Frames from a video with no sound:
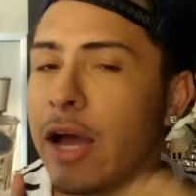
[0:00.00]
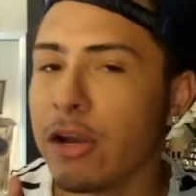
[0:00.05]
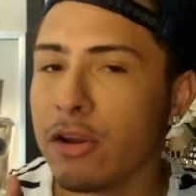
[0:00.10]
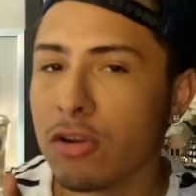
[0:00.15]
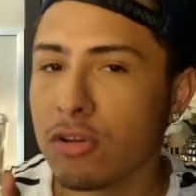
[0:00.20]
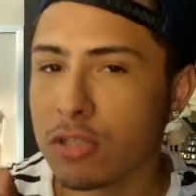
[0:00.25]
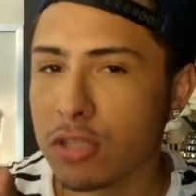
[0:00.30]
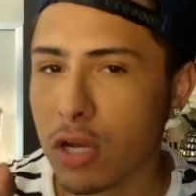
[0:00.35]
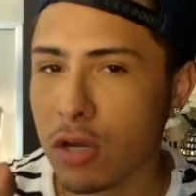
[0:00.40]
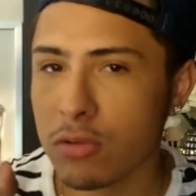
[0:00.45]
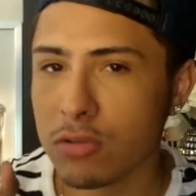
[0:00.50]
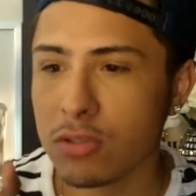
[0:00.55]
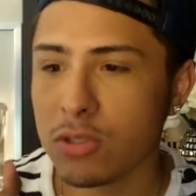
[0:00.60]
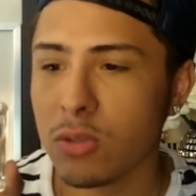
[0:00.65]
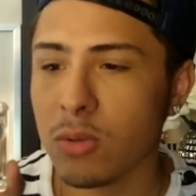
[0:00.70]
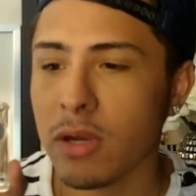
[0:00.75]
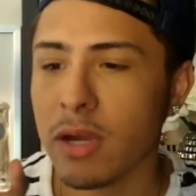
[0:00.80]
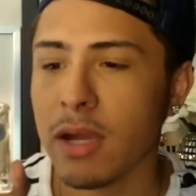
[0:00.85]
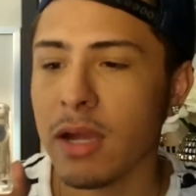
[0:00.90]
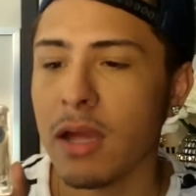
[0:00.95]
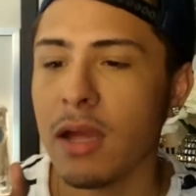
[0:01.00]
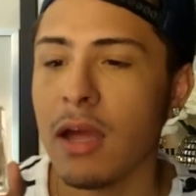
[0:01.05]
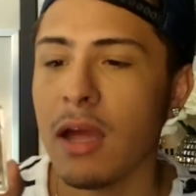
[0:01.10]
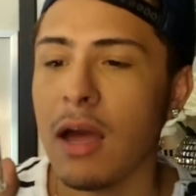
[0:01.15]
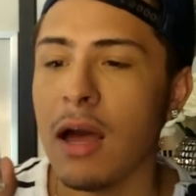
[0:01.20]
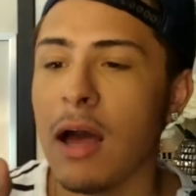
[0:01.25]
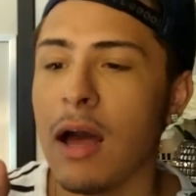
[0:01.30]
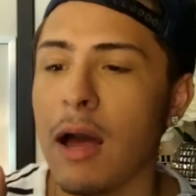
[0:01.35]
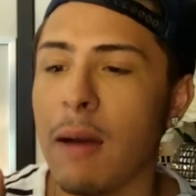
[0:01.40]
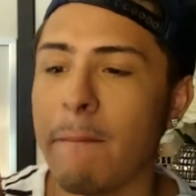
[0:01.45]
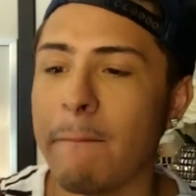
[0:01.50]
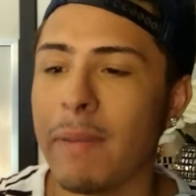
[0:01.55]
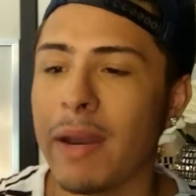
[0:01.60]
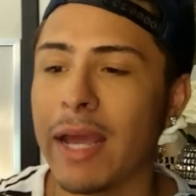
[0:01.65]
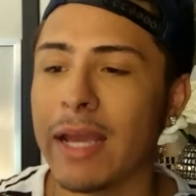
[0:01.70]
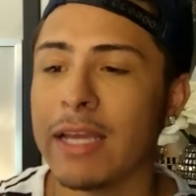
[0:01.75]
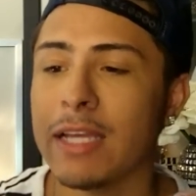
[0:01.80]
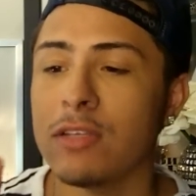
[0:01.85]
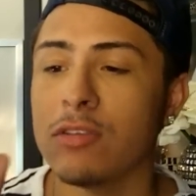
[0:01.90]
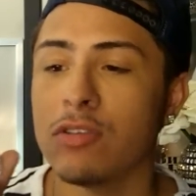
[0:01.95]
undertone to it. Um,
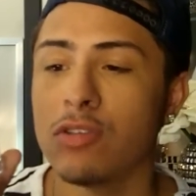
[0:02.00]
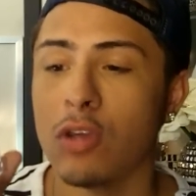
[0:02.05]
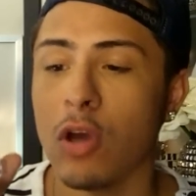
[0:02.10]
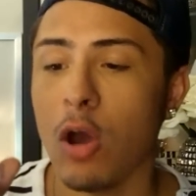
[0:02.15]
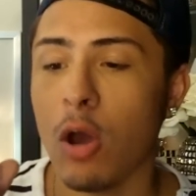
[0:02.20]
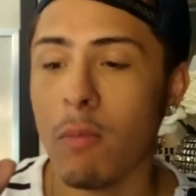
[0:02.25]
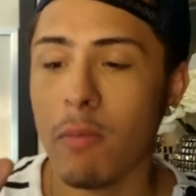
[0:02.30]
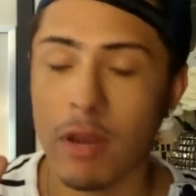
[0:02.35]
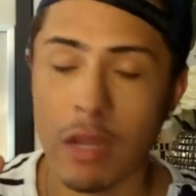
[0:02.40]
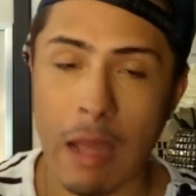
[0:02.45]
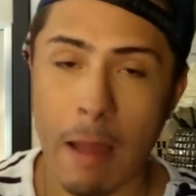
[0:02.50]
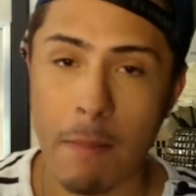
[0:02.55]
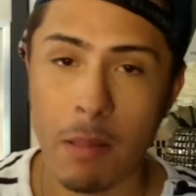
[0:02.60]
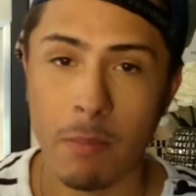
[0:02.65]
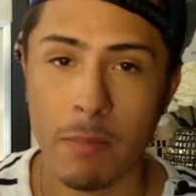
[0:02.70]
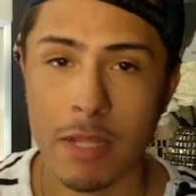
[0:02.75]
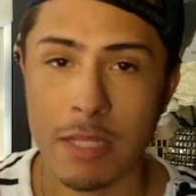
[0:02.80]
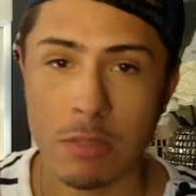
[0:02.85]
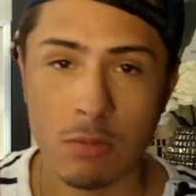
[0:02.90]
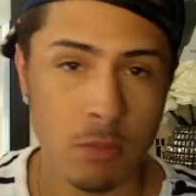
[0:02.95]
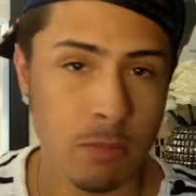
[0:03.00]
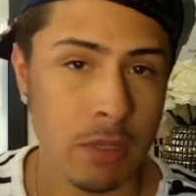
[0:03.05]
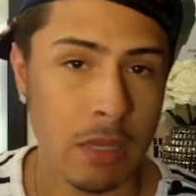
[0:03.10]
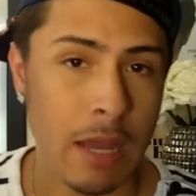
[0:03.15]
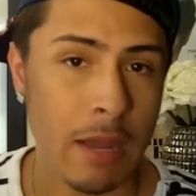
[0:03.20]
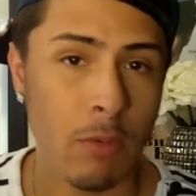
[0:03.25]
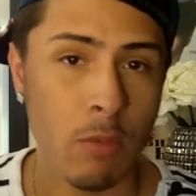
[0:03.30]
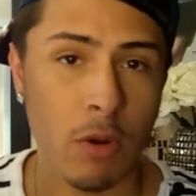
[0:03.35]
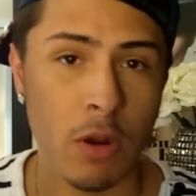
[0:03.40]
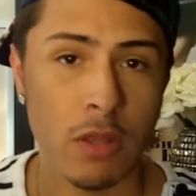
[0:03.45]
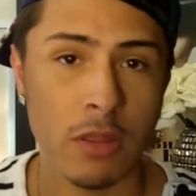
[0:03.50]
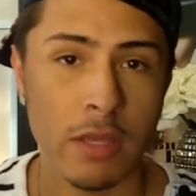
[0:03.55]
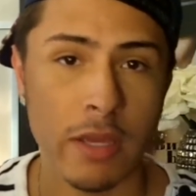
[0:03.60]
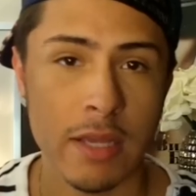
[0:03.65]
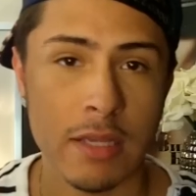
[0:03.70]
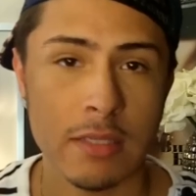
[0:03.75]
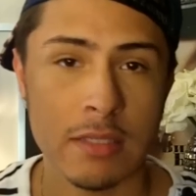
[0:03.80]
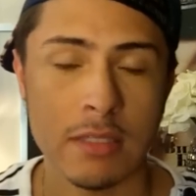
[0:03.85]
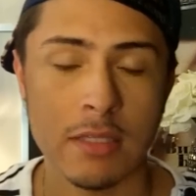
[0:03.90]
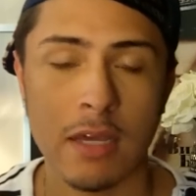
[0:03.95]
but I get so many compliments when I wear
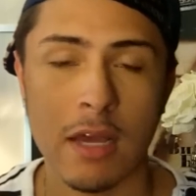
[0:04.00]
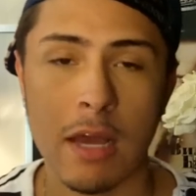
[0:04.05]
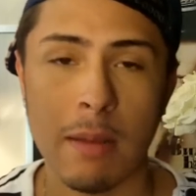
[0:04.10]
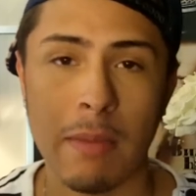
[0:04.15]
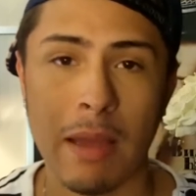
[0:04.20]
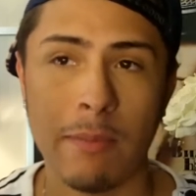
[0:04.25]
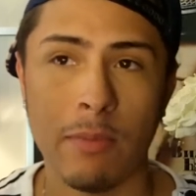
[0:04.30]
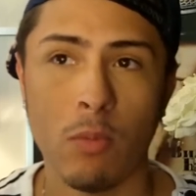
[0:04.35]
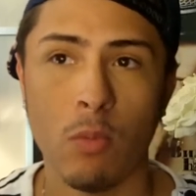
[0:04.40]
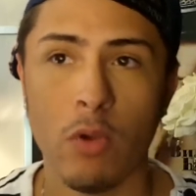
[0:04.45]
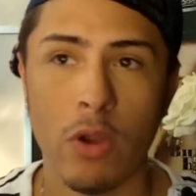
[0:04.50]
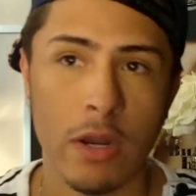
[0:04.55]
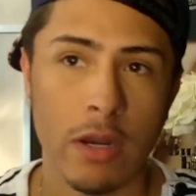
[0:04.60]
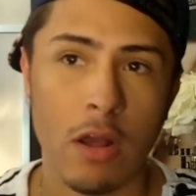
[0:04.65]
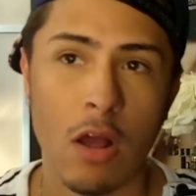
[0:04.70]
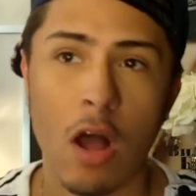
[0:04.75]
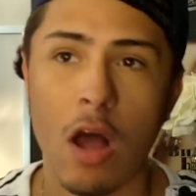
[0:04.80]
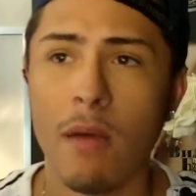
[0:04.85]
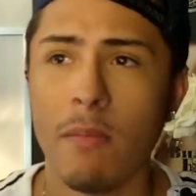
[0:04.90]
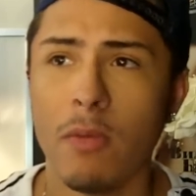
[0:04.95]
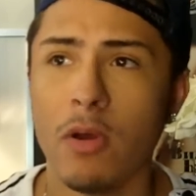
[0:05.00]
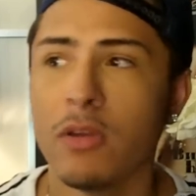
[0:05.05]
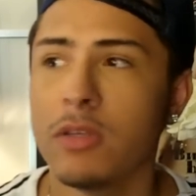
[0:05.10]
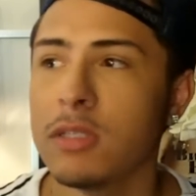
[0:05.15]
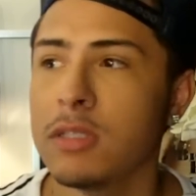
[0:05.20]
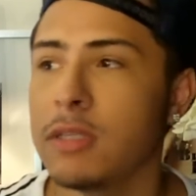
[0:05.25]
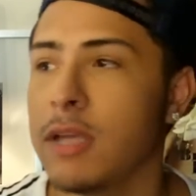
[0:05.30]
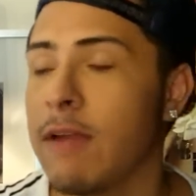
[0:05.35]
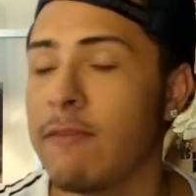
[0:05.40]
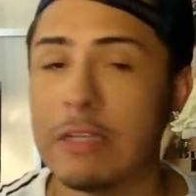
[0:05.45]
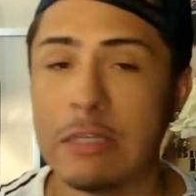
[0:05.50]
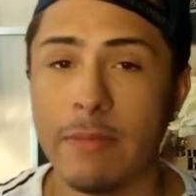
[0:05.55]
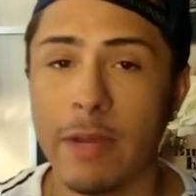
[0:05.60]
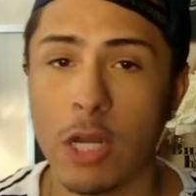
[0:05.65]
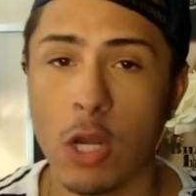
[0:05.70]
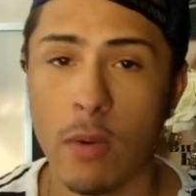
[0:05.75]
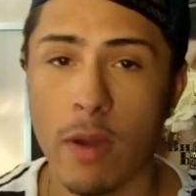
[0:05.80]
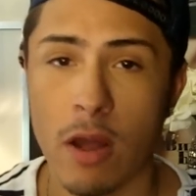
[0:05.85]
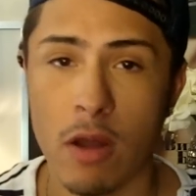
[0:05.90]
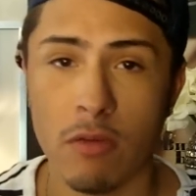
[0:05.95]
this. Um, I've been wearing it almost every
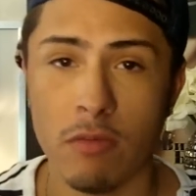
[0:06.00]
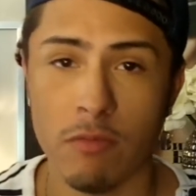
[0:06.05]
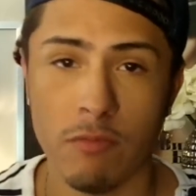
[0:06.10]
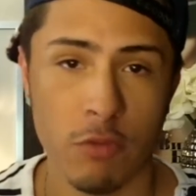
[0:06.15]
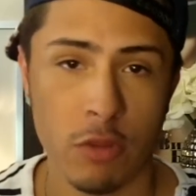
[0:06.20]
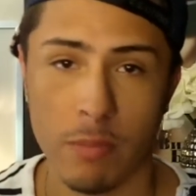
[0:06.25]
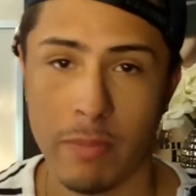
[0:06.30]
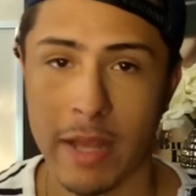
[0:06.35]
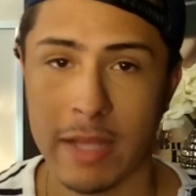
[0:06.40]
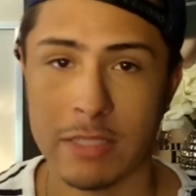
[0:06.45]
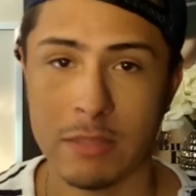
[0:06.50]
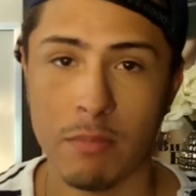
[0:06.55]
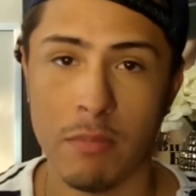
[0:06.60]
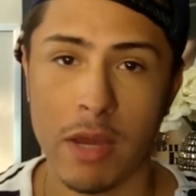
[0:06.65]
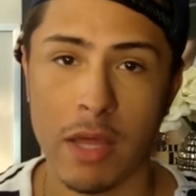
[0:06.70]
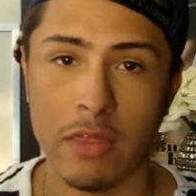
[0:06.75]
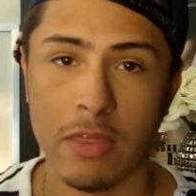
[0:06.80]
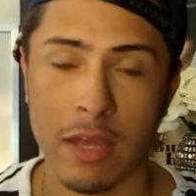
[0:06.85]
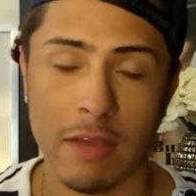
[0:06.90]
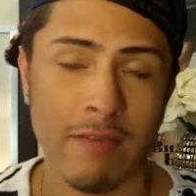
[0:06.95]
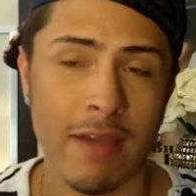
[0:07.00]
time I go out for the past month.